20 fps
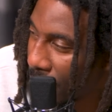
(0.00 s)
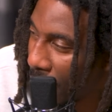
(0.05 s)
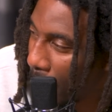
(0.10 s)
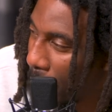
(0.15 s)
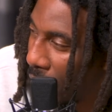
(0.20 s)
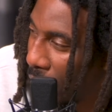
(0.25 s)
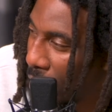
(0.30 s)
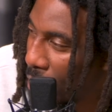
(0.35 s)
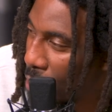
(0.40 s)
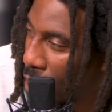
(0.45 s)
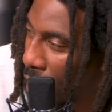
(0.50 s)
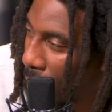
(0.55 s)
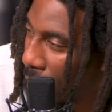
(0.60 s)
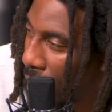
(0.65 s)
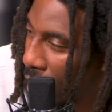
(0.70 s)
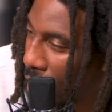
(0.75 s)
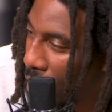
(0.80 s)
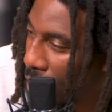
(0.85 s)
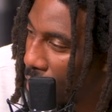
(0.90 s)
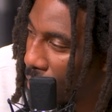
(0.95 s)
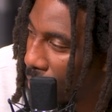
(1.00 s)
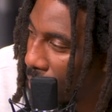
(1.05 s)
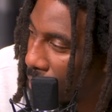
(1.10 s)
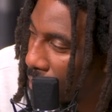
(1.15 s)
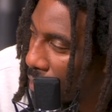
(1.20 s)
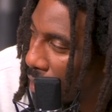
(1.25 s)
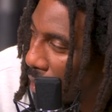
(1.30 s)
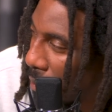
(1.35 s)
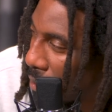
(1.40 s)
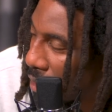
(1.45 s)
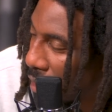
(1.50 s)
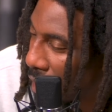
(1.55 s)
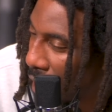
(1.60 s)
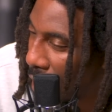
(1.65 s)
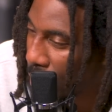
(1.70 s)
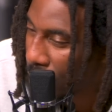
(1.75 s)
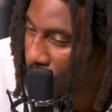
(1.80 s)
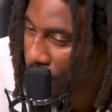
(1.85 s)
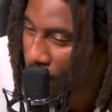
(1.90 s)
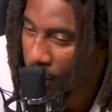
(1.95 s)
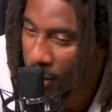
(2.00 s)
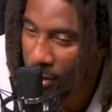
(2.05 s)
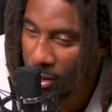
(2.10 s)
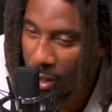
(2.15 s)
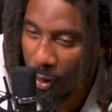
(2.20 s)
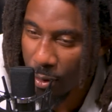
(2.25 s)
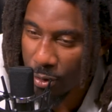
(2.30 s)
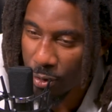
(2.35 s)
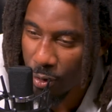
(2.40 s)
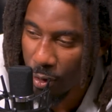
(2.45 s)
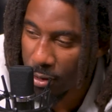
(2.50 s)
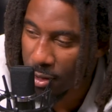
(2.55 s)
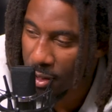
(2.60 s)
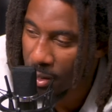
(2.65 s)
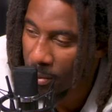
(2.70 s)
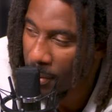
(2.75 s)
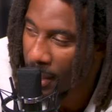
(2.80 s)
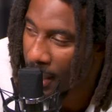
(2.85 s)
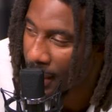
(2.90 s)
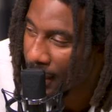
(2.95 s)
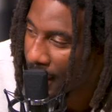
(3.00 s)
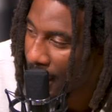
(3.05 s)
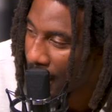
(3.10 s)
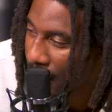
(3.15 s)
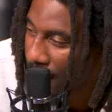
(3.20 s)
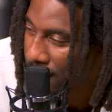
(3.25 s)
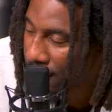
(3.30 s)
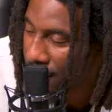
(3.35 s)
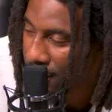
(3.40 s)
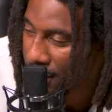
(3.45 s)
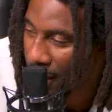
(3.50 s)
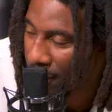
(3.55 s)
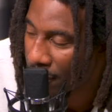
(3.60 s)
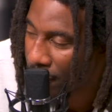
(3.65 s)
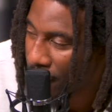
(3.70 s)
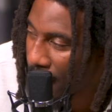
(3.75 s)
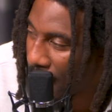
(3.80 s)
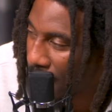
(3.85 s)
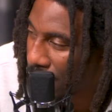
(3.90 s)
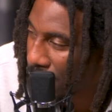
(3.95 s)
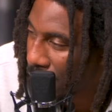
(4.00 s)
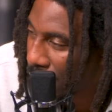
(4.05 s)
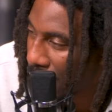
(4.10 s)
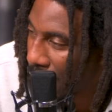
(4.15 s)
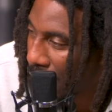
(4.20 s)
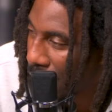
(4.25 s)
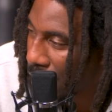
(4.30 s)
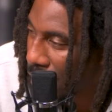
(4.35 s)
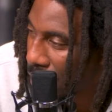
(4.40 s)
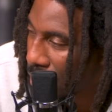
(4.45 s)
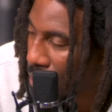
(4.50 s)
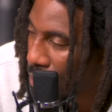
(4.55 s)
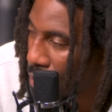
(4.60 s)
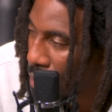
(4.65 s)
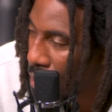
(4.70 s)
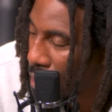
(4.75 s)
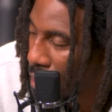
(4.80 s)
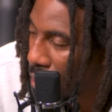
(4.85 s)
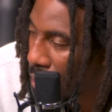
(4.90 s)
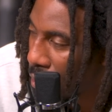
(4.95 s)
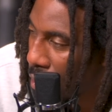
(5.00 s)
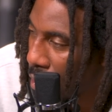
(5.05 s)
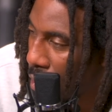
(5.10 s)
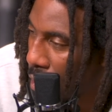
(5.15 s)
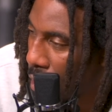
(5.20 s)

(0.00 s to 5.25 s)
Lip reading: I made New York my home. You know what I'm saying? Mm-hmm. I was going to the Met Galas, the top fashion galas in the world.